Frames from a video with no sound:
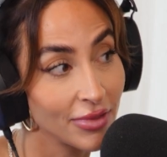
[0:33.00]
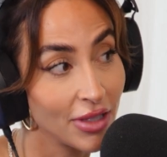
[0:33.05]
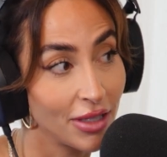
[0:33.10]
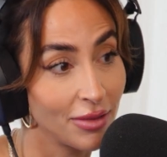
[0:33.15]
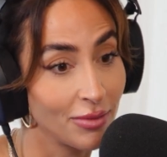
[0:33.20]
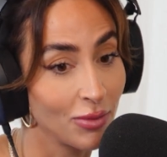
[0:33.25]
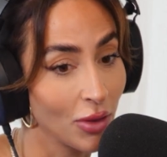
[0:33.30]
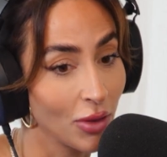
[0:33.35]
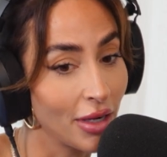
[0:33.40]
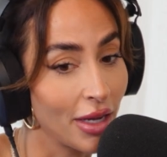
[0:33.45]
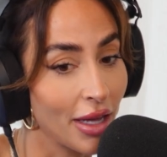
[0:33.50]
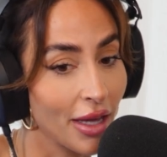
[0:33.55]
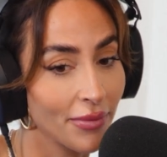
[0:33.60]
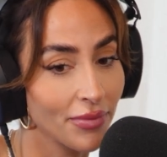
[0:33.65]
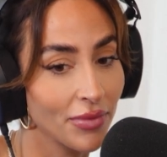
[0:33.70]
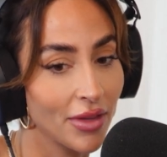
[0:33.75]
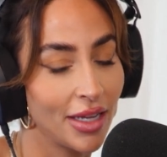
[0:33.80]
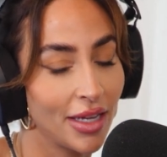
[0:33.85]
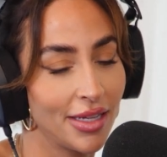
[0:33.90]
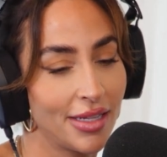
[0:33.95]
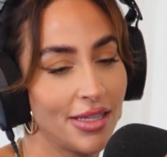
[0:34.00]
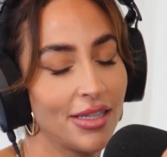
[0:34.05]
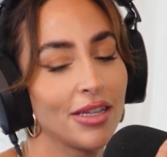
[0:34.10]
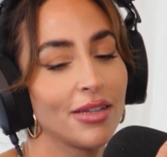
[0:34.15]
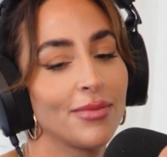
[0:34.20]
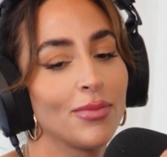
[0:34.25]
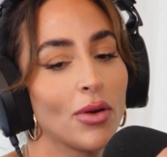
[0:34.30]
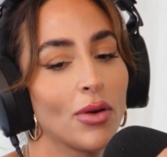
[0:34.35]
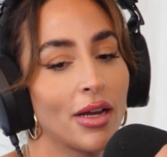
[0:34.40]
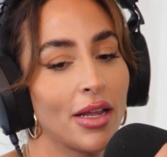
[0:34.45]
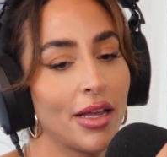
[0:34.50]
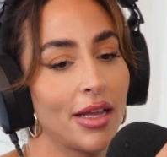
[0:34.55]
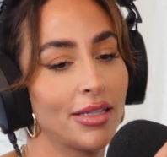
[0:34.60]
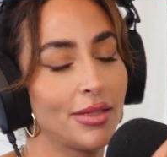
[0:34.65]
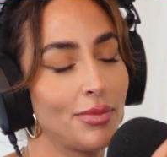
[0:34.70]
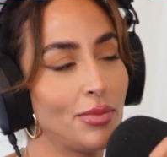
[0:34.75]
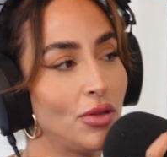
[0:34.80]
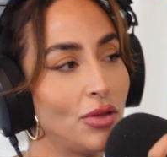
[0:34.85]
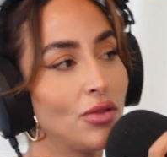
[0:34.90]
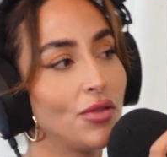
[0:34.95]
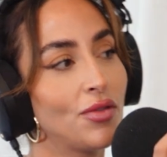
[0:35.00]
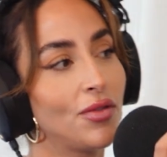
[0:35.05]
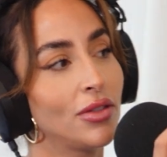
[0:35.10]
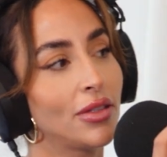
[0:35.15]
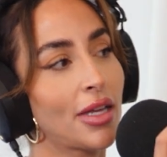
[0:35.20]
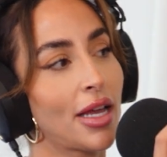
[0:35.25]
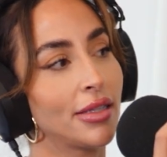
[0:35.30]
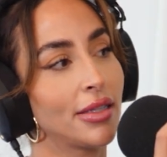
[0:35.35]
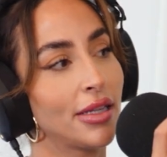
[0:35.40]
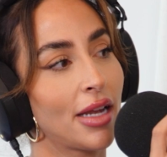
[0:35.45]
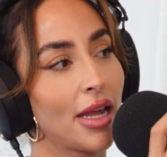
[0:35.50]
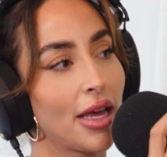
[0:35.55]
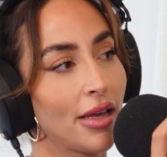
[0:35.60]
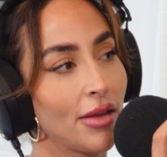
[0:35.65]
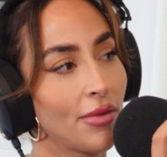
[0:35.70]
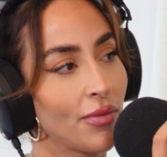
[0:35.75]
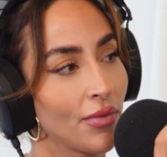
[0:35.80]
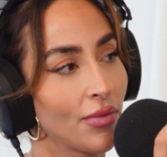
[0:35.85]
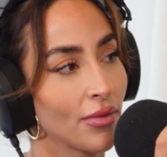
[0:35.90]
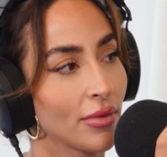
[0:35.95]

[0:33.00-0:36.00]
Good morning. It is a good morning. It's a beautiful day today.